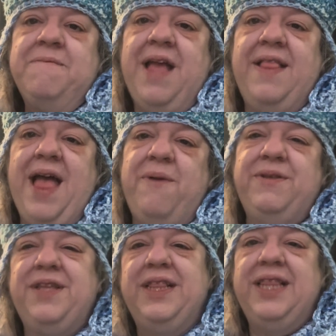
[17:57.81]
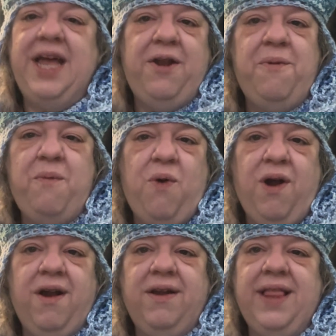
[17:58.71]
And that was a little
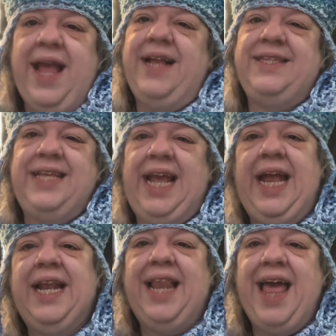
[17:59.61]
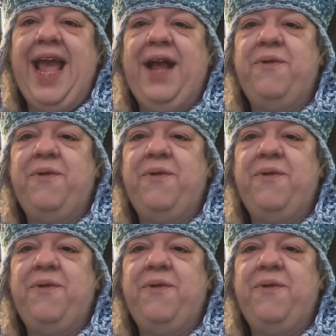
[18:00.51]
more like teen-like,